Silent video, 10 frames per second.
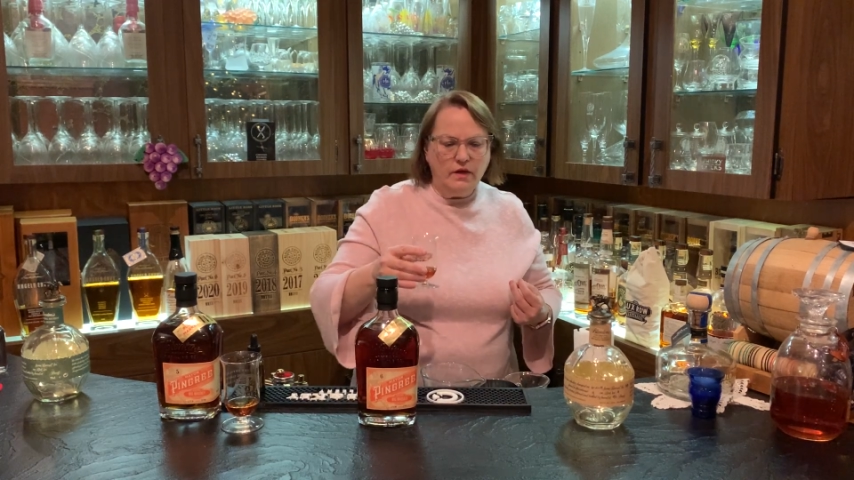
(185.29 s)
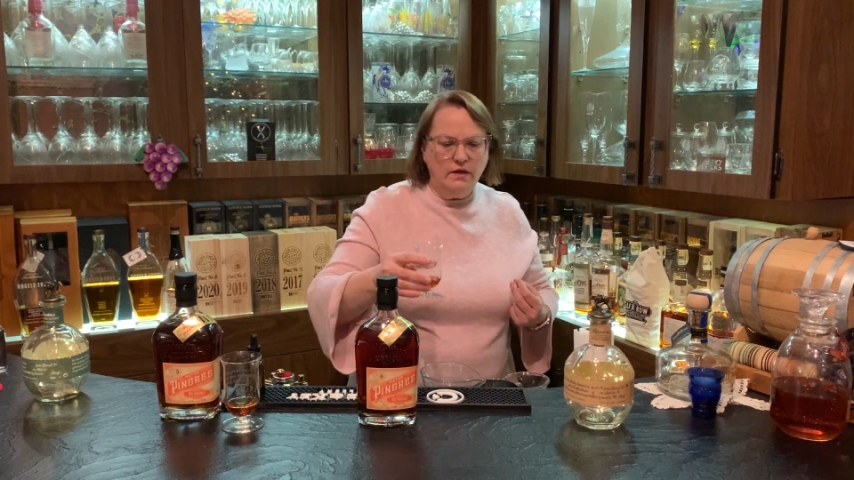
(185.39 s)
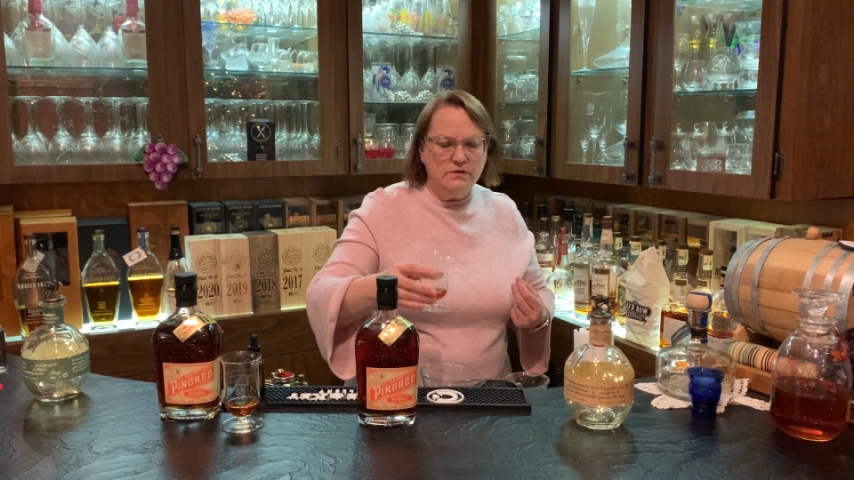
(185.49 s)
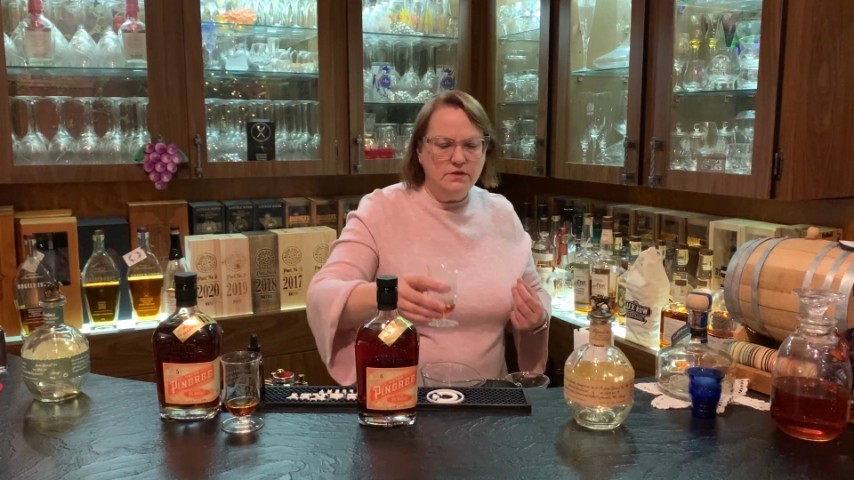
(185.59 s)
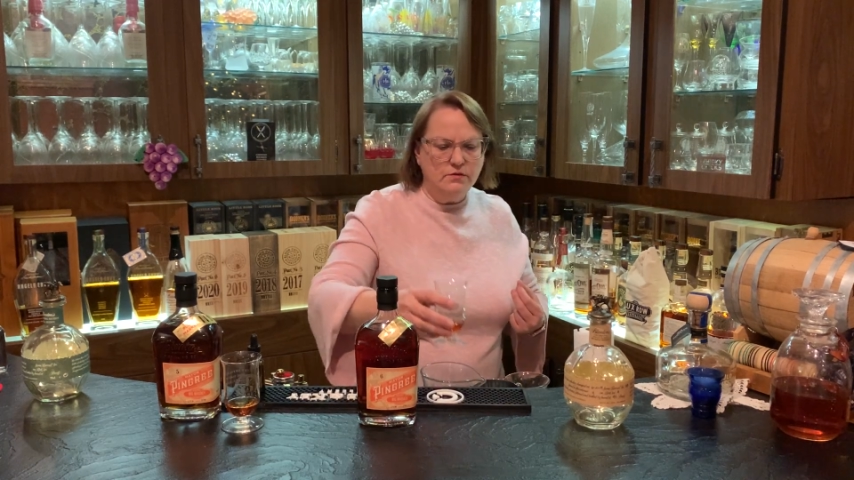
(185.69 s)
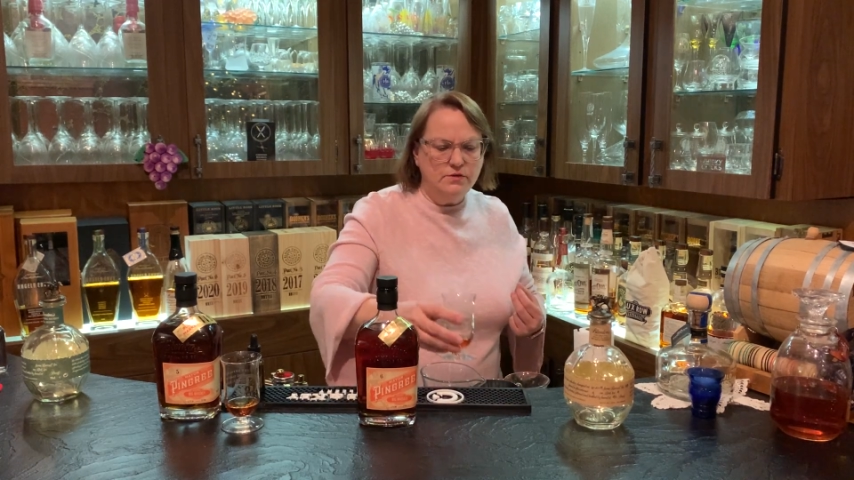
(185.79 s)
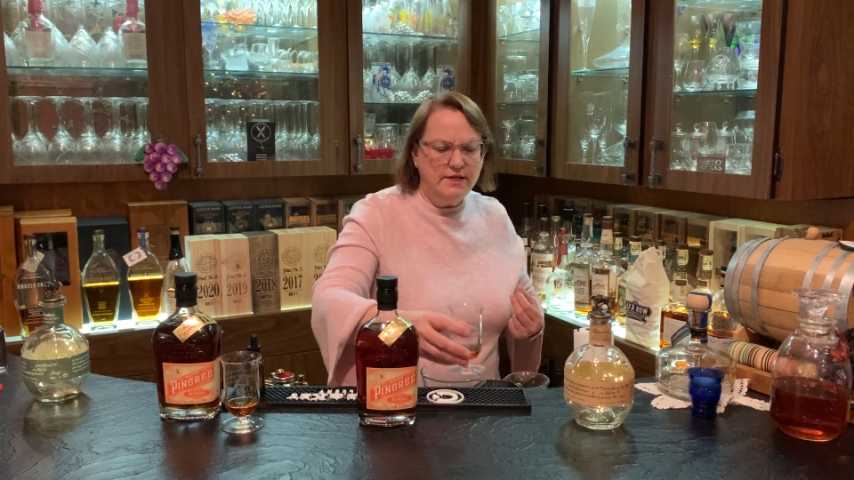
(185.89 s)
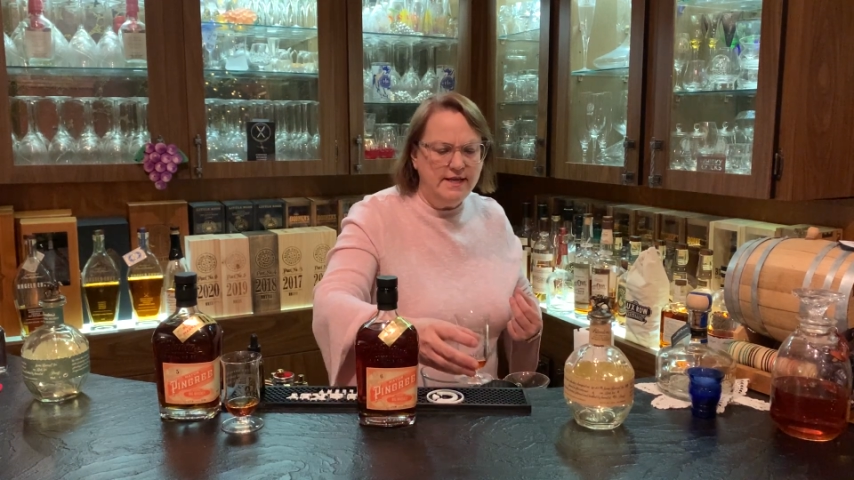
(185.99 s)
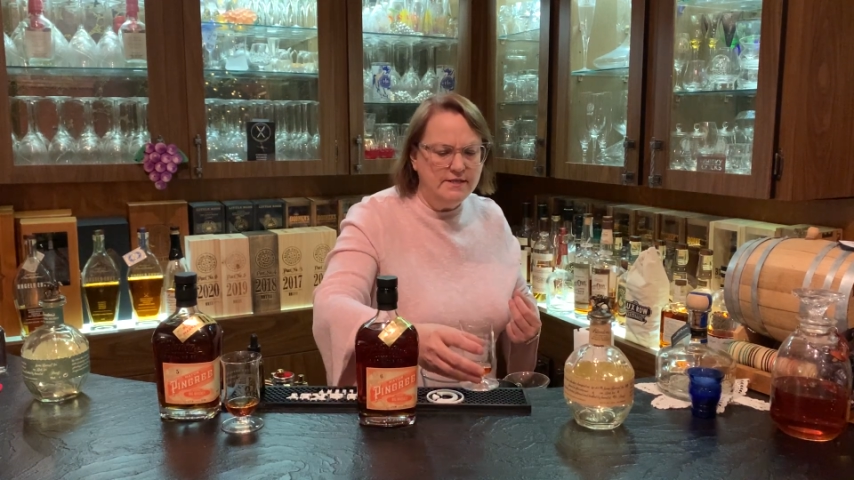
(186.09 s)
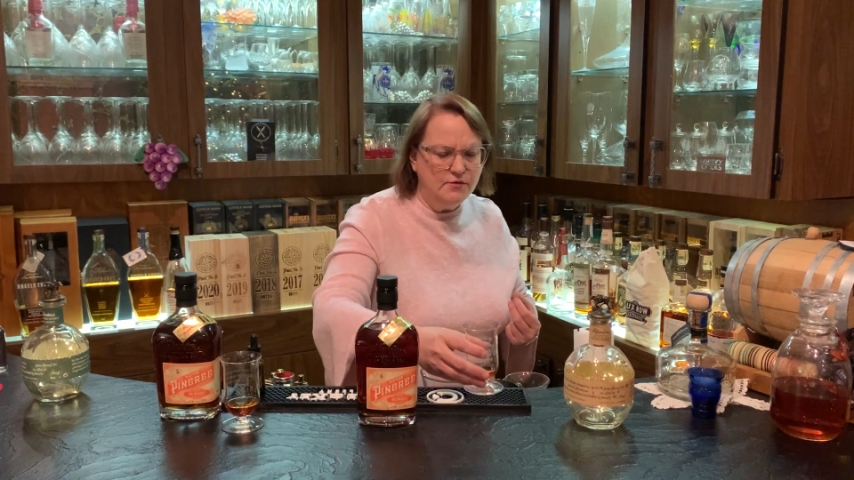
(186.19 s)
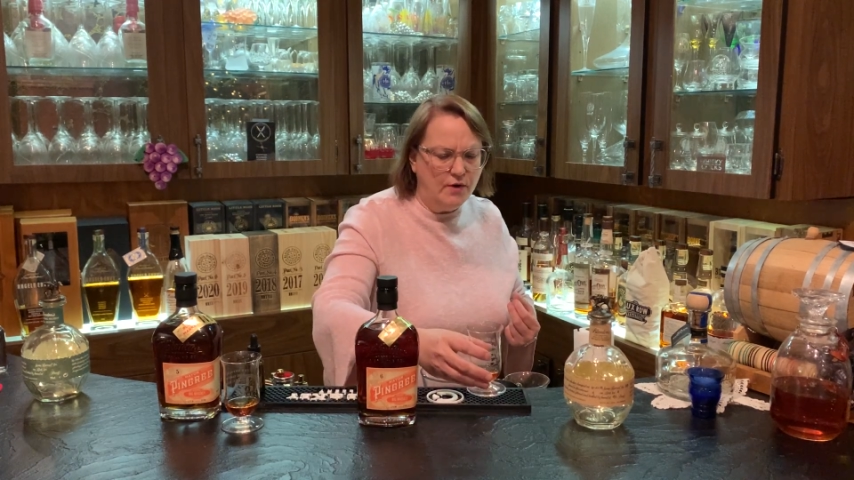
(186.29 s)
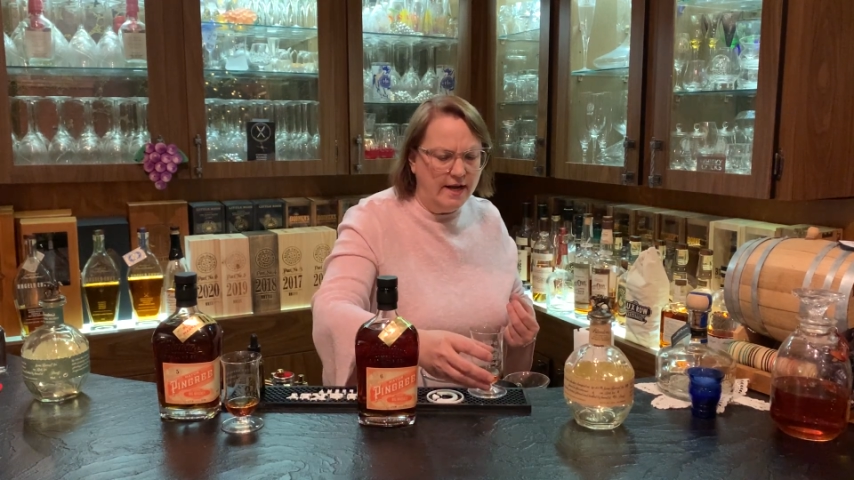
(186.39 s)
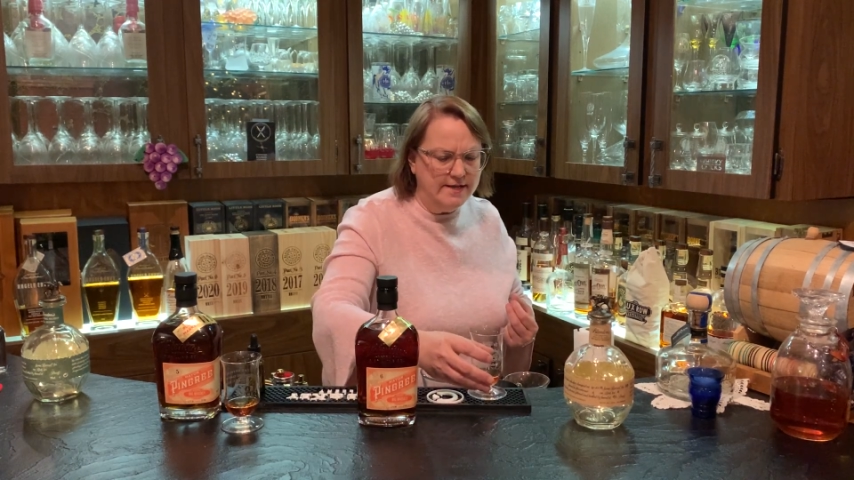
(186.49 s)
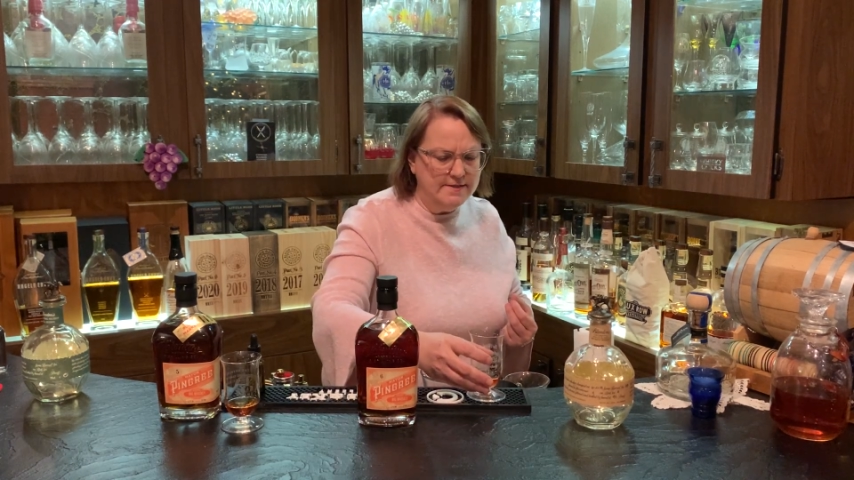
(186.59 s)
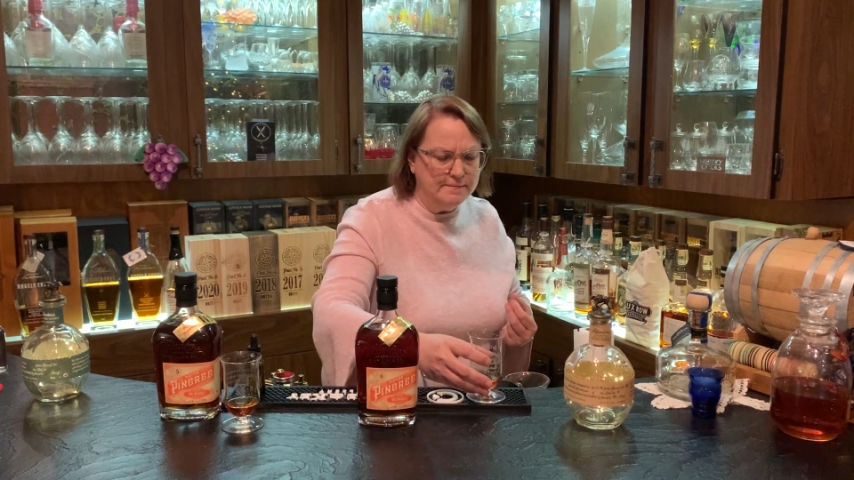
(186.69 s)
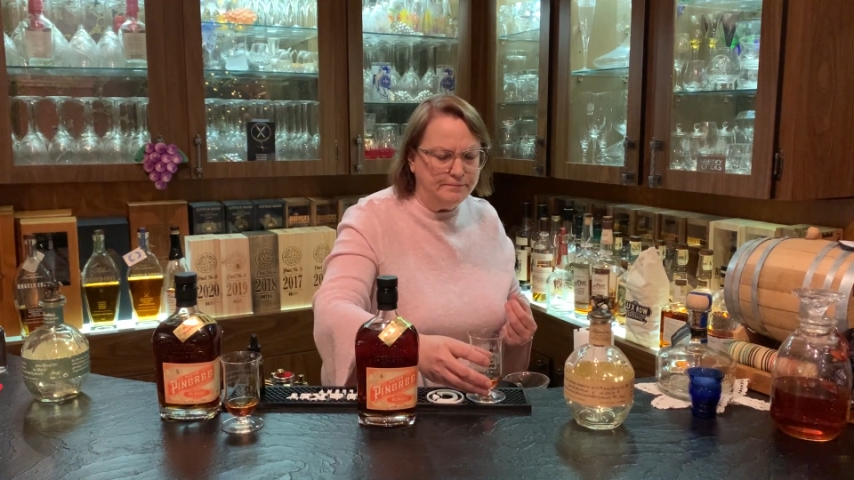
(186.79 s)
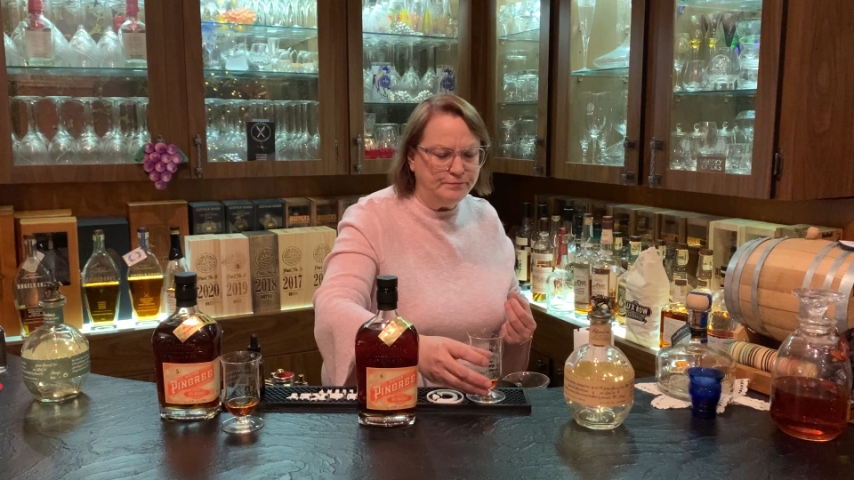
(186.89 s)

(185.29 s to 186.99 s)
So taste-wise,